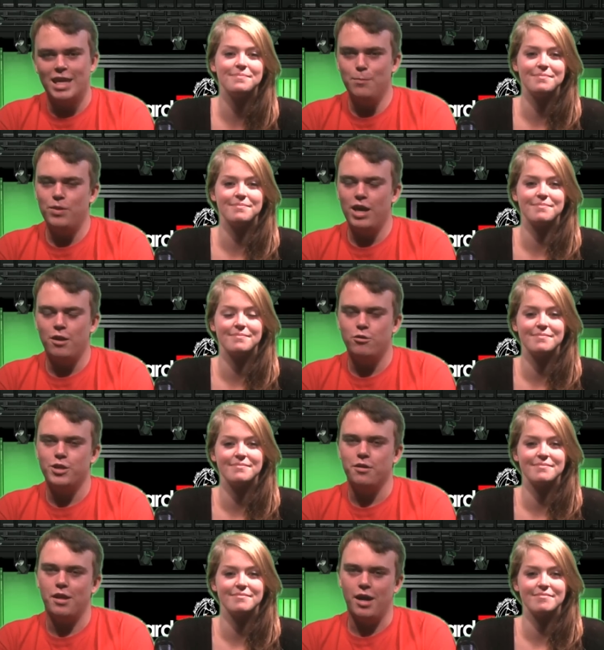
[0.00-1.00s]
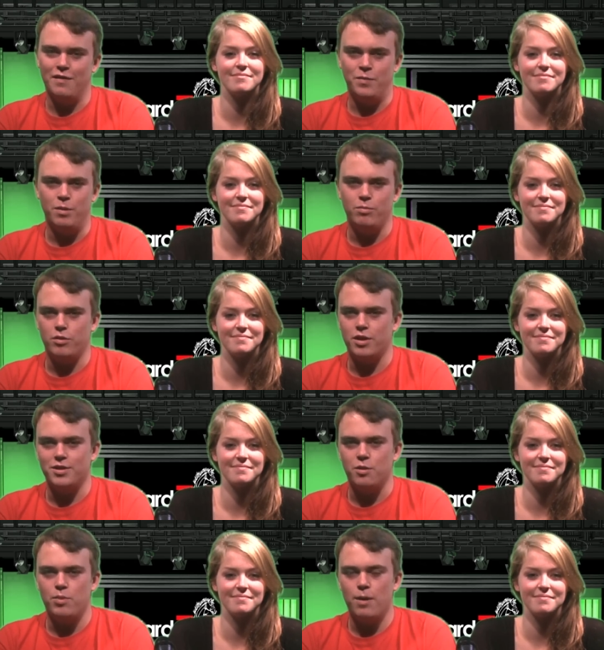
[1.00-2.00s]
Speaker 1: Keep the energy alive, people,
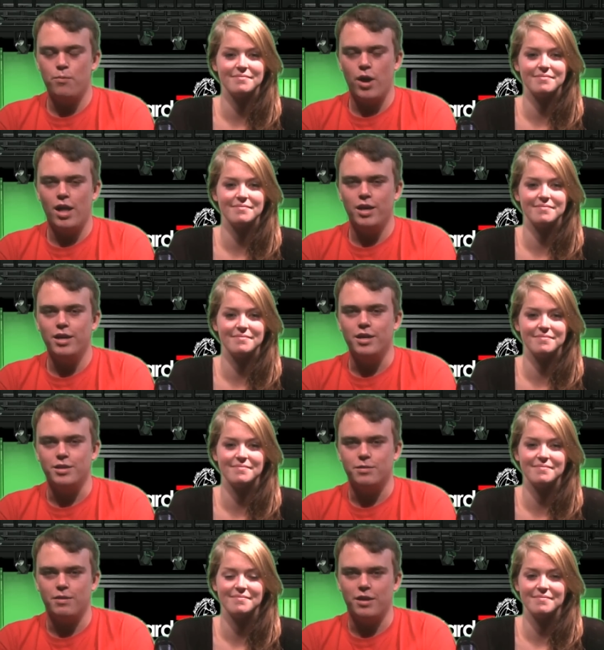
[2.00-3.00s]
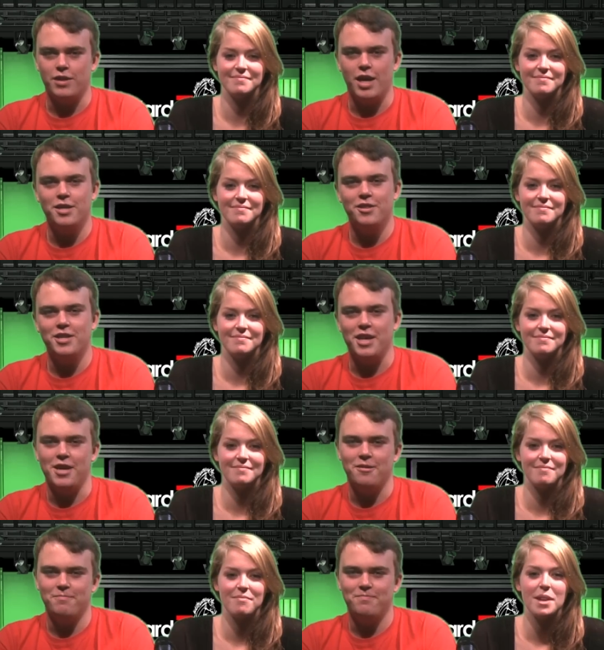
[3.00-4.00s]
because the pep rally is at the end of the
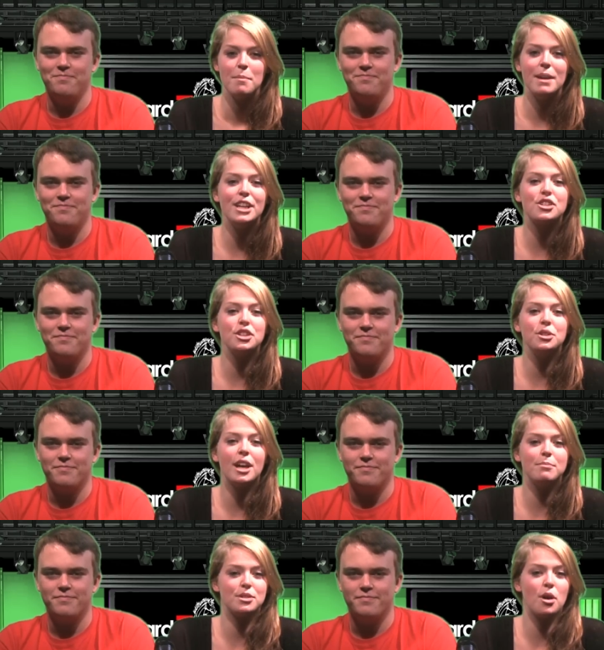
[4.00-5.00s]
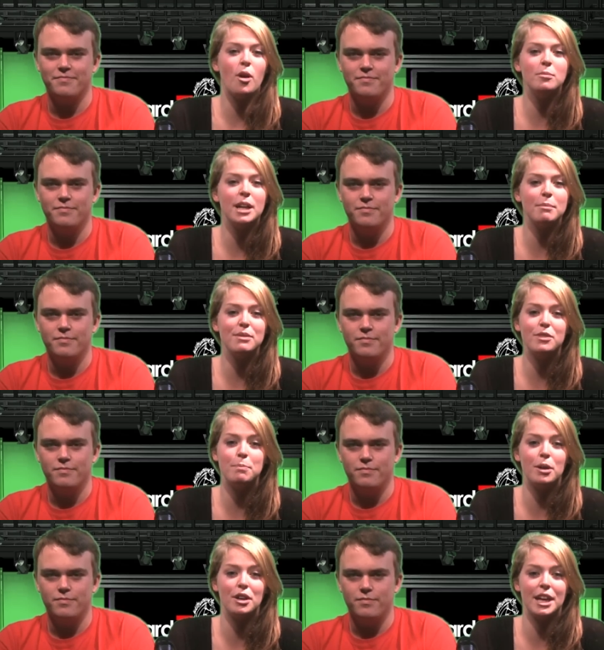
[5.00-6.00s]
day.
Speaker 2: Make sure you come to the homecoming
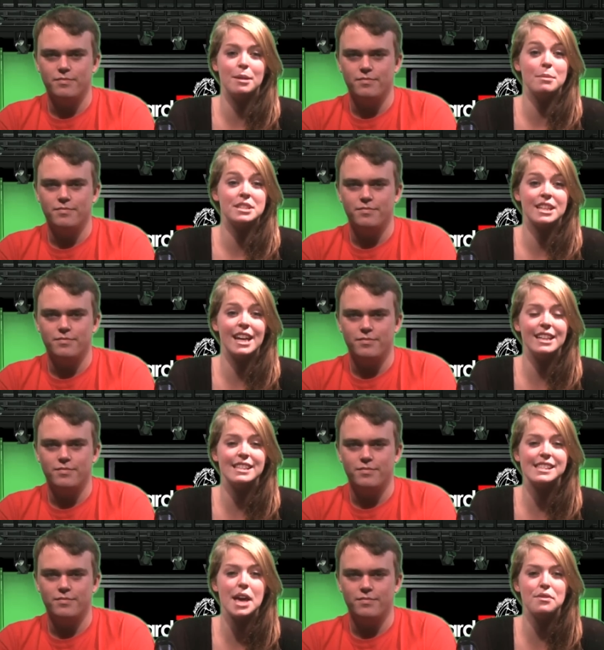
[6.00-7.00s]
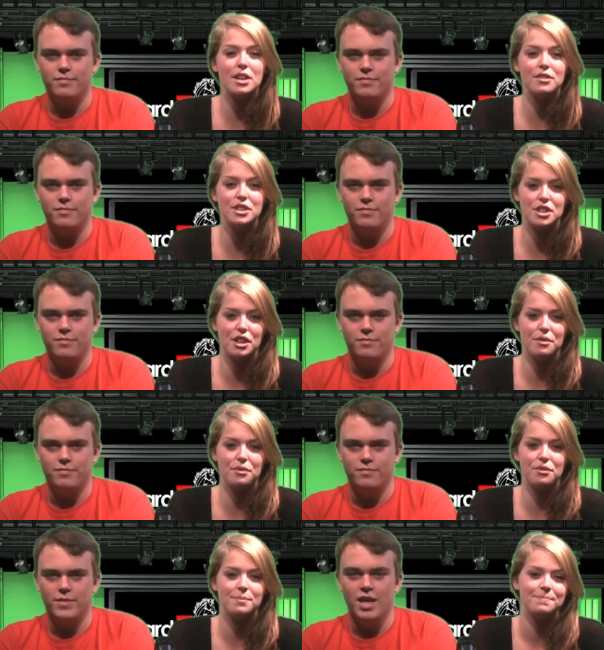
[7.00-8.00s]
football game tonight at 7 on the
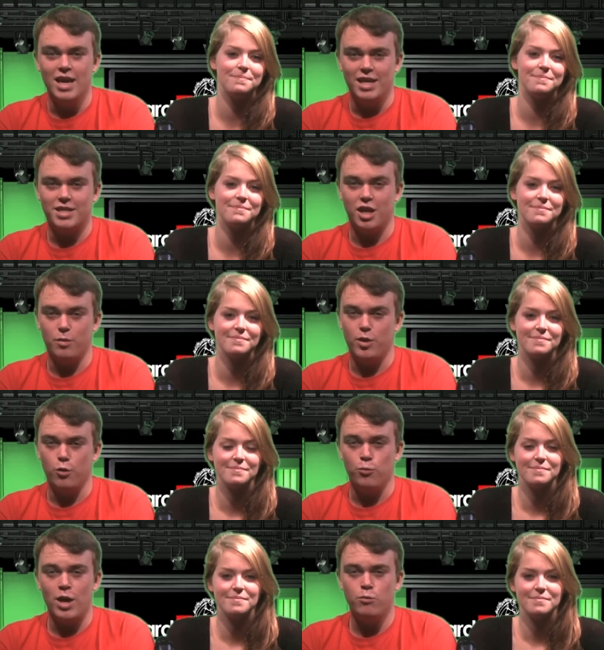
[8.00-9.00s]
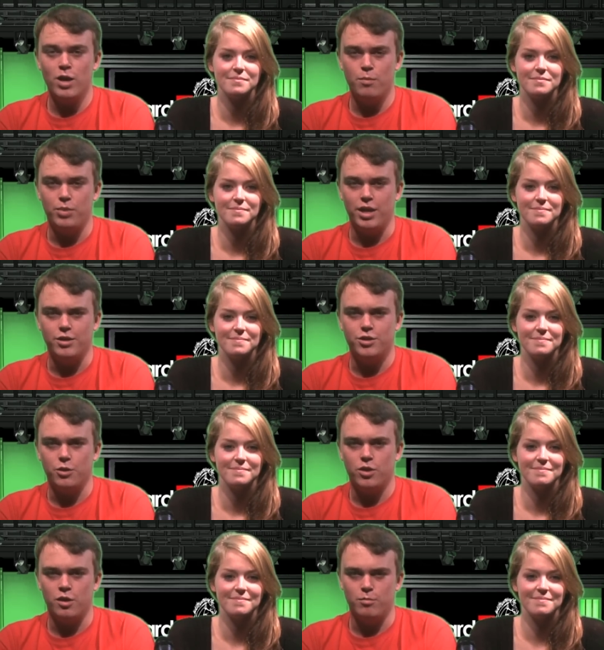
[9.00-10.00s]
turf.
Speaker 1: It's going to be a red rampage,
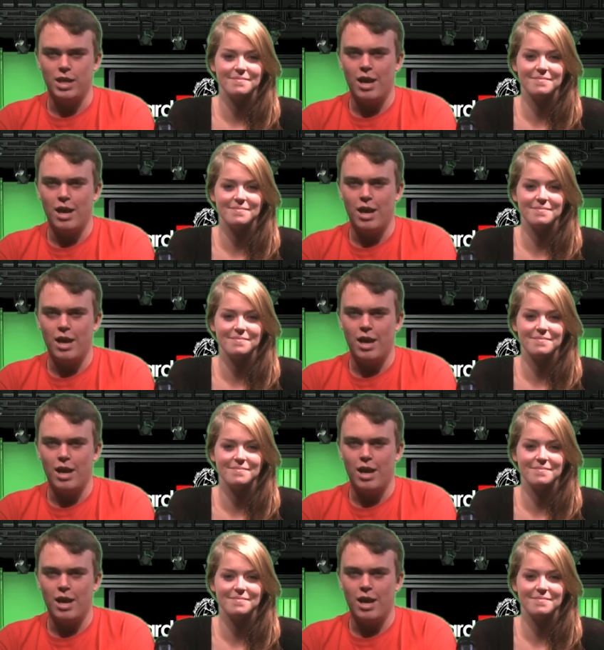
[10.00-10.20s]
so come